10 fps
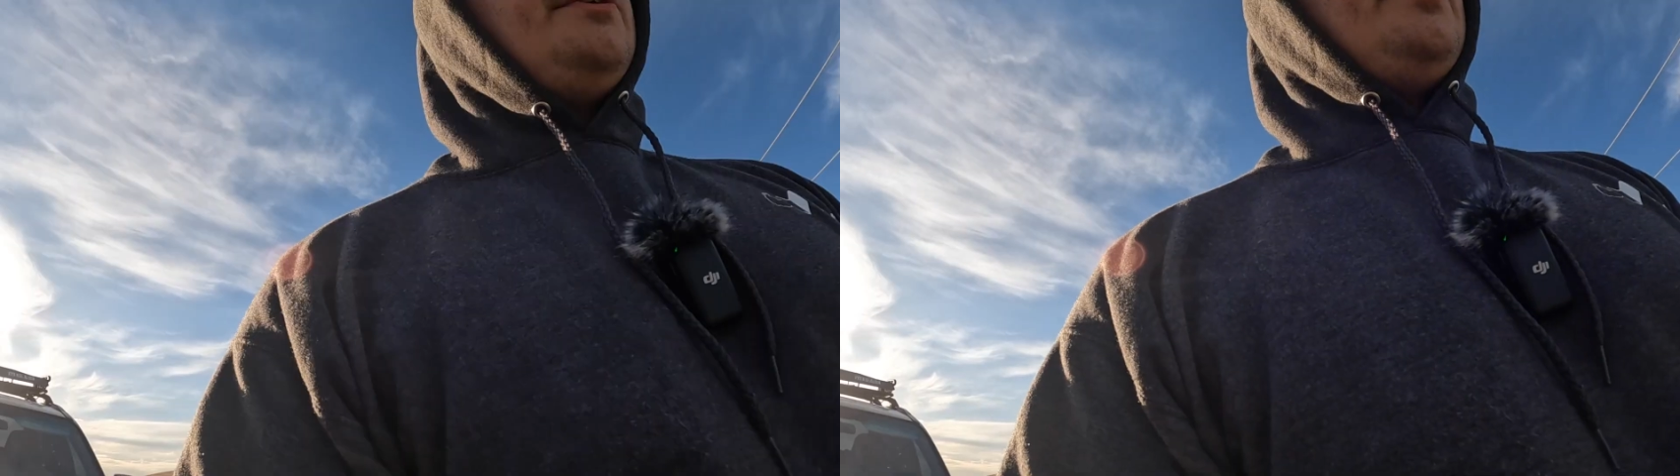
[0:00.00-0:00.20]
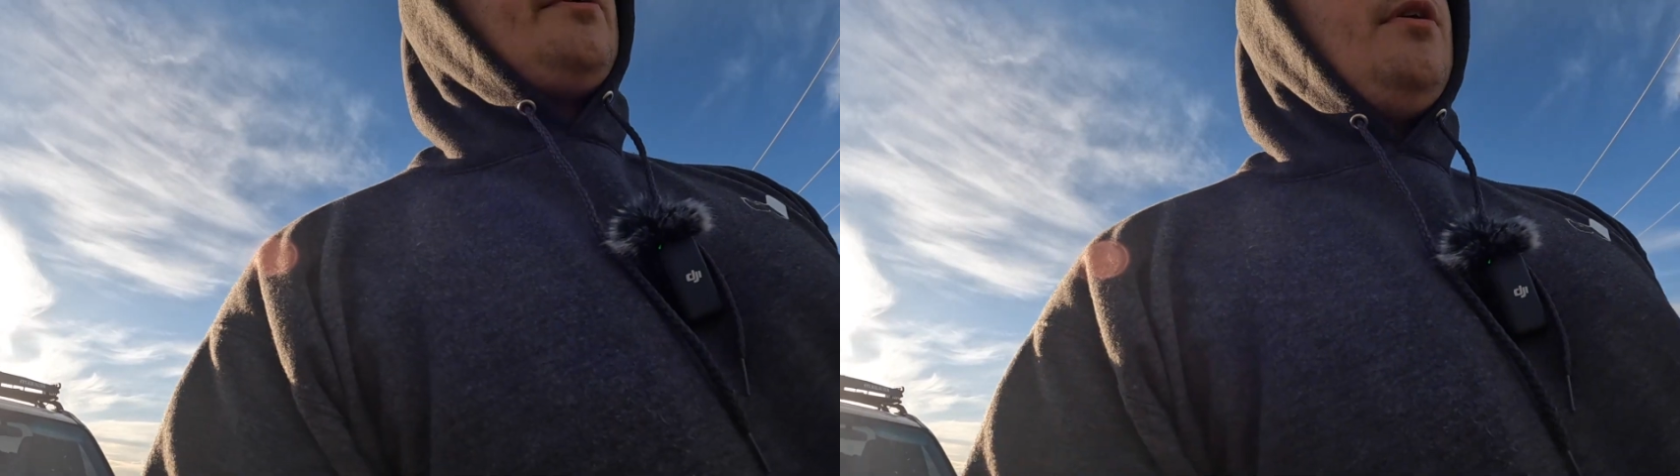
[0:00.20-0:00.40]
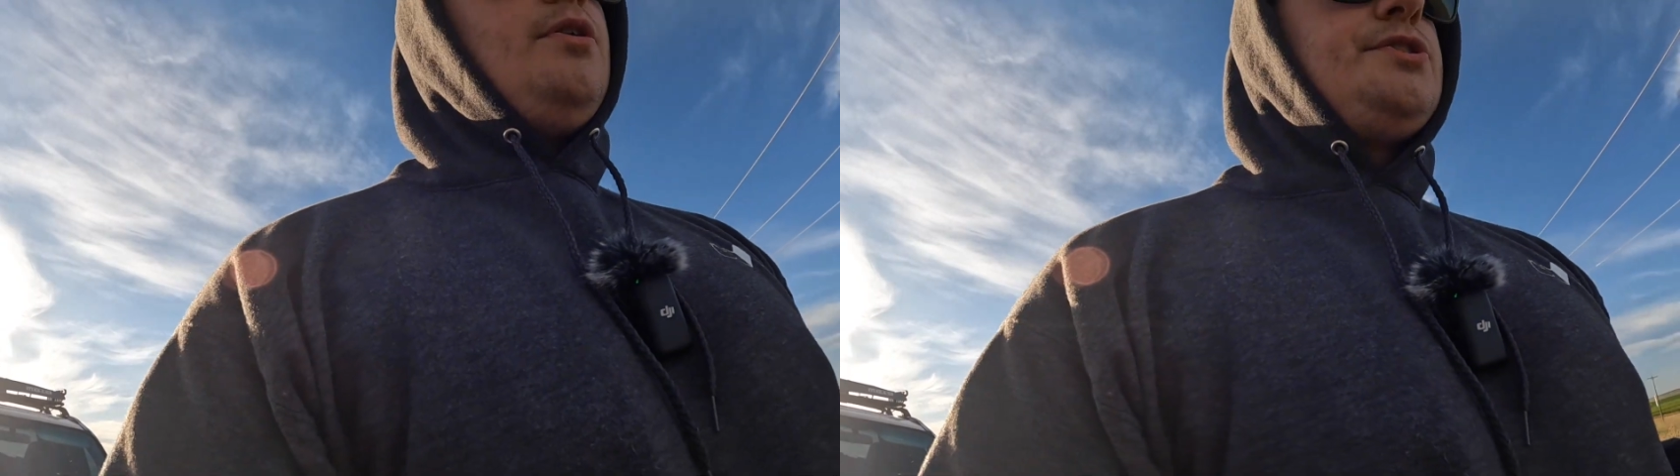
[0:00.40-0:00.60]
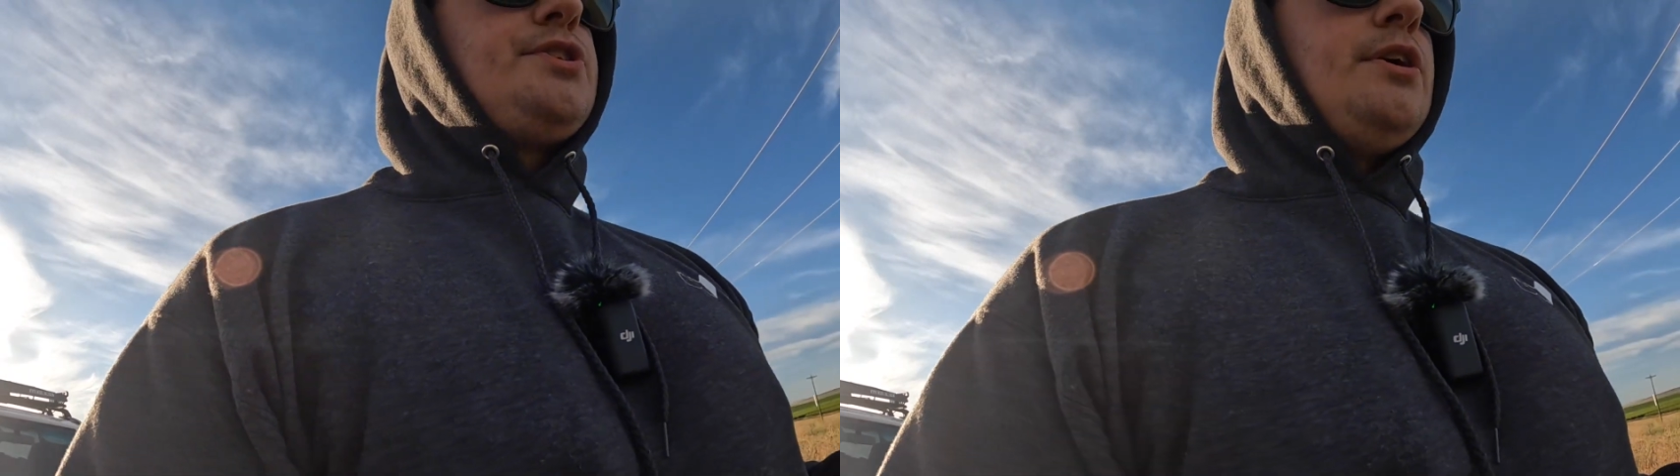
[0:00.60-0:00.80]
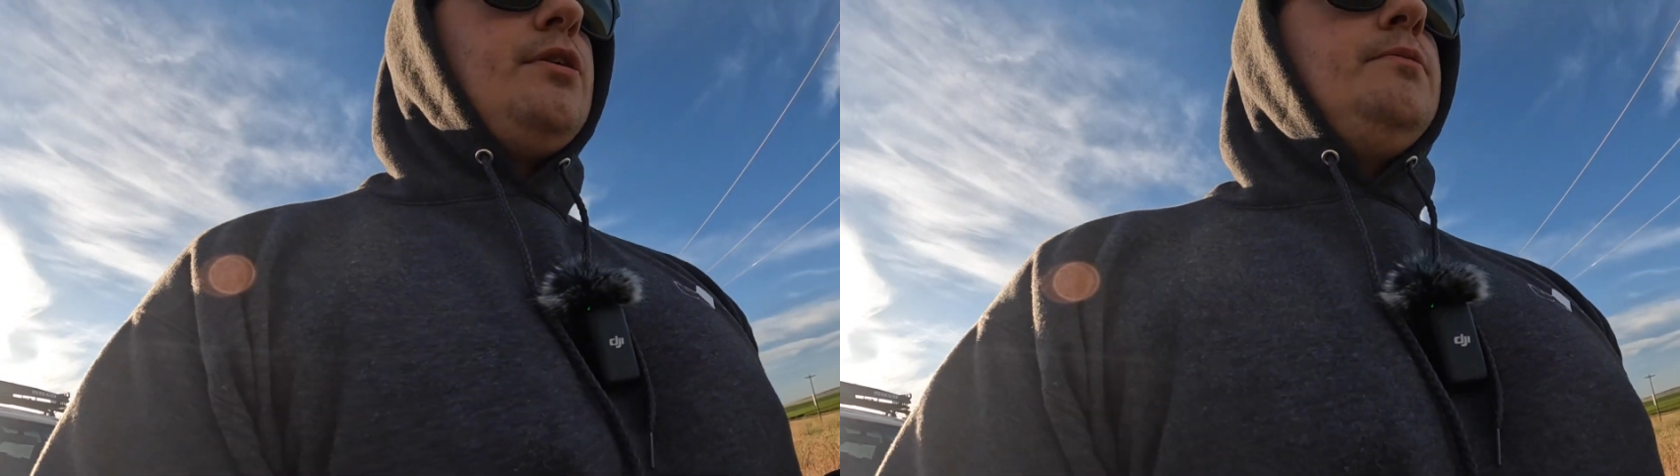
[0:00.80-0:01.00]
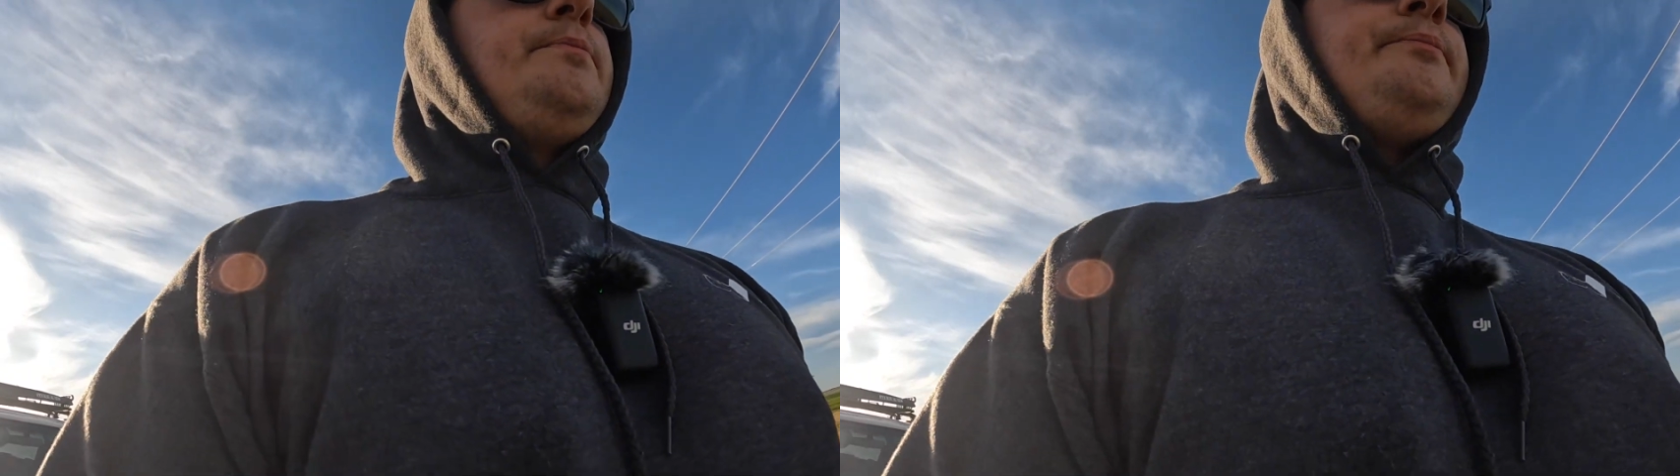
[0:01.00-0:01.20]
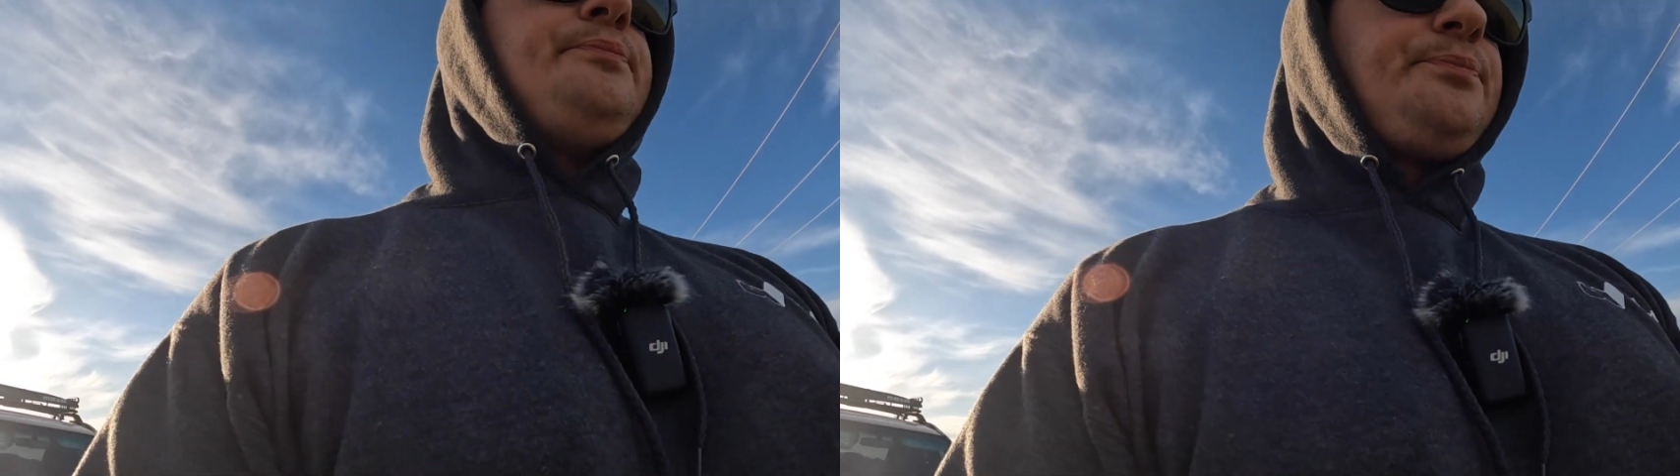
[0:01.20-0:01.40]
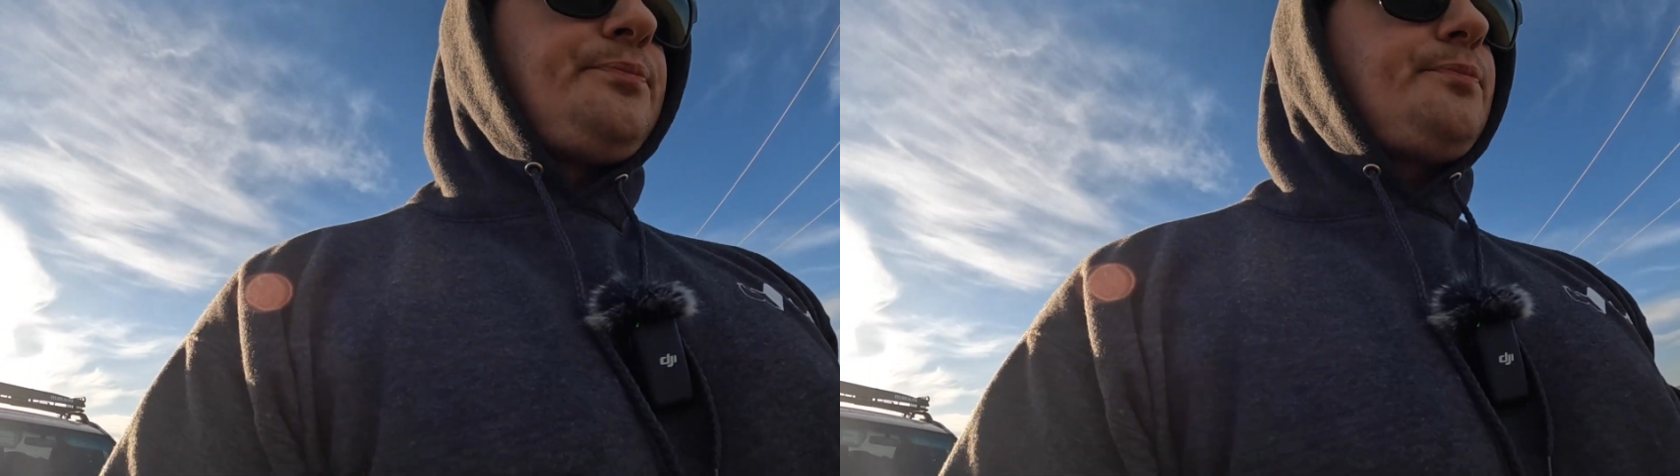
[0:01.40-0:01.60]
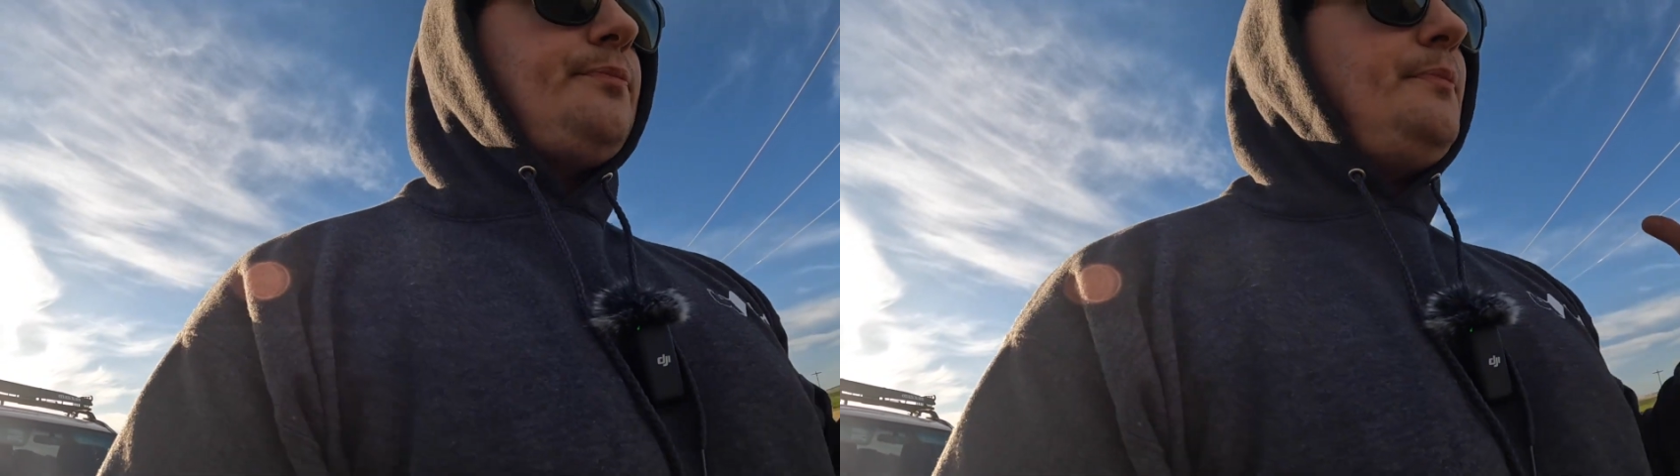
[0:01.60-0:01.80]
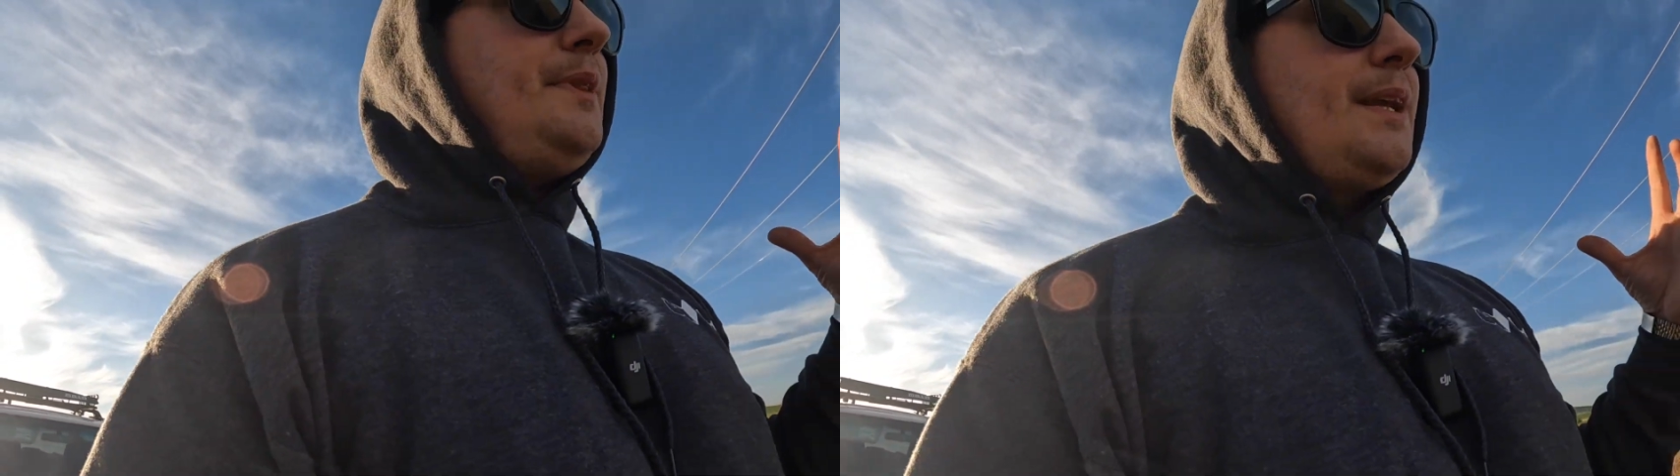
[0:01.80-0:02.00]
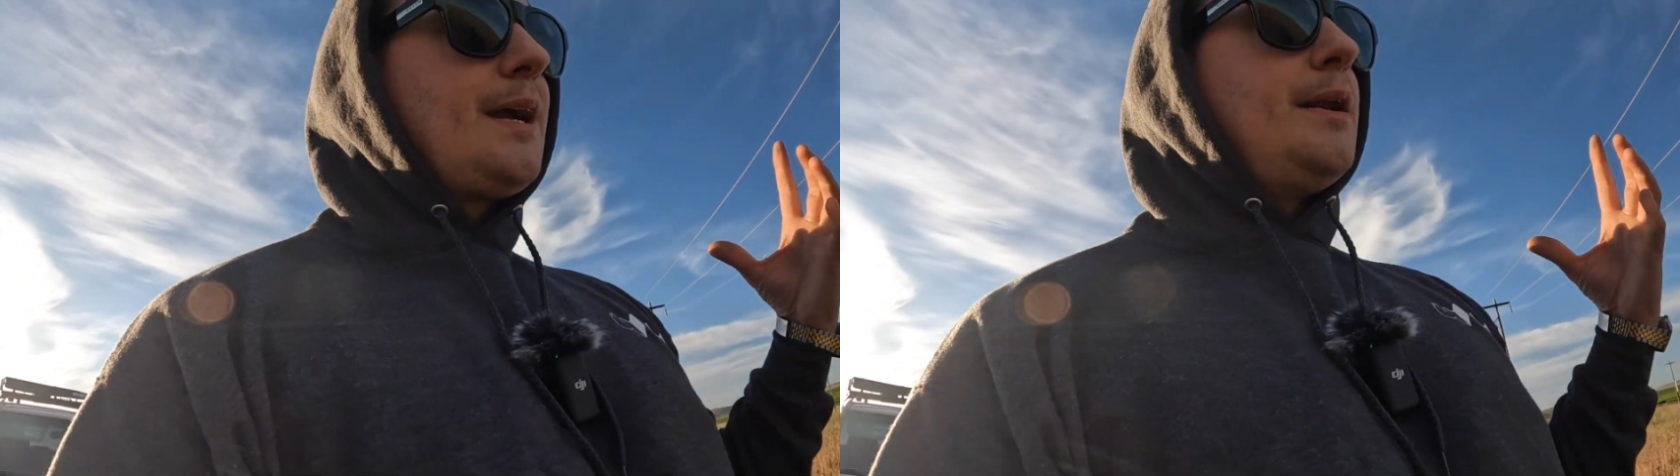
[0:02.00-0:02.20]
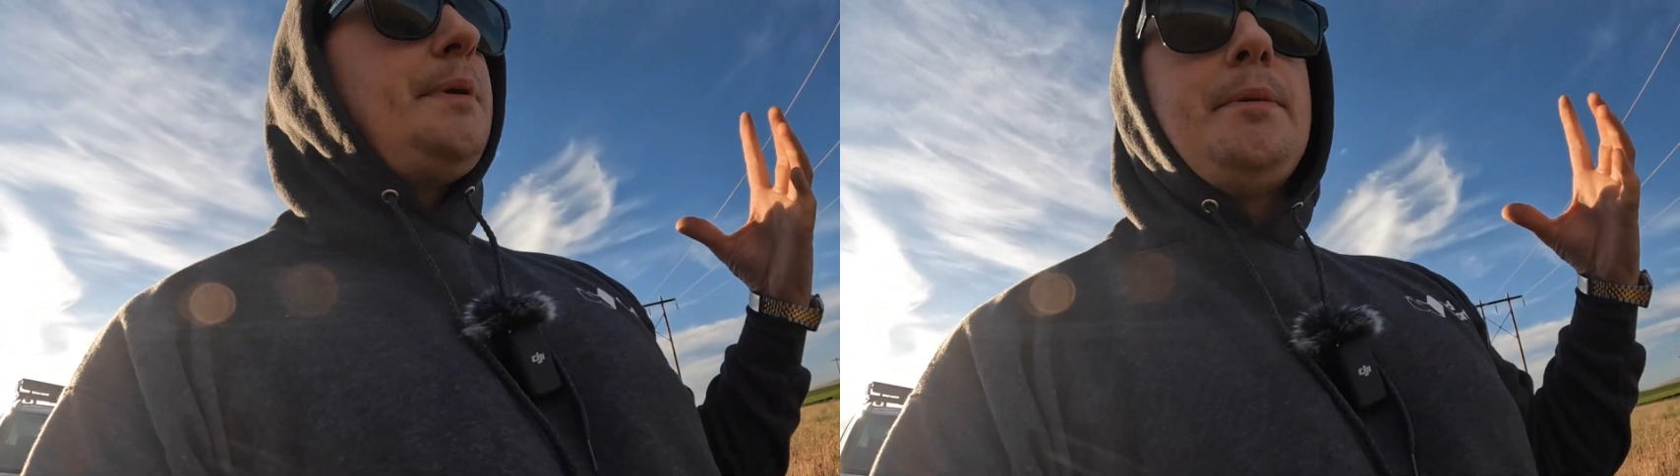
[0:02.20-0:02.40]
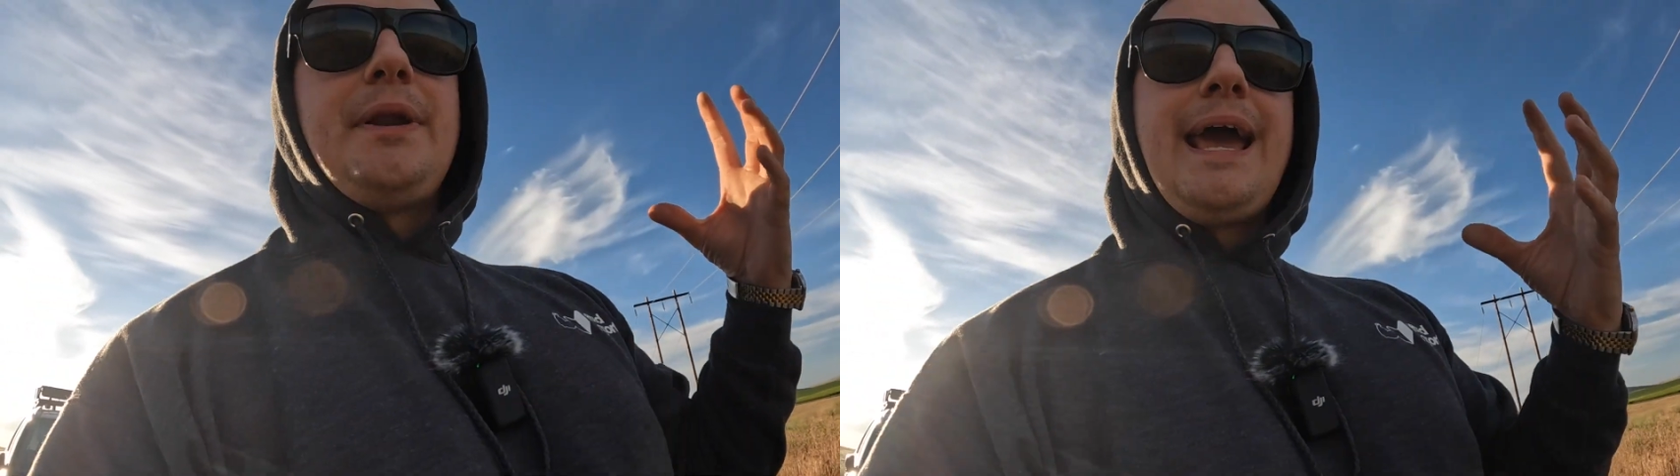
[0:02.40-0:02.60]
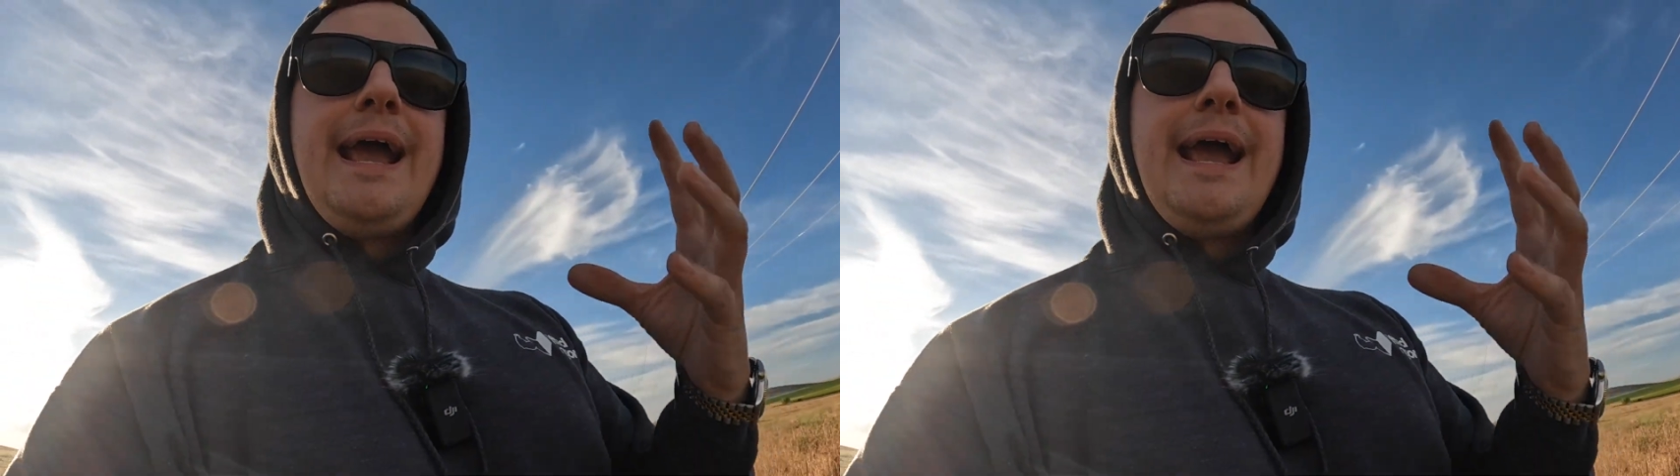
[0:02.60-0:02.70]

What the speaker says: You're also going to be able to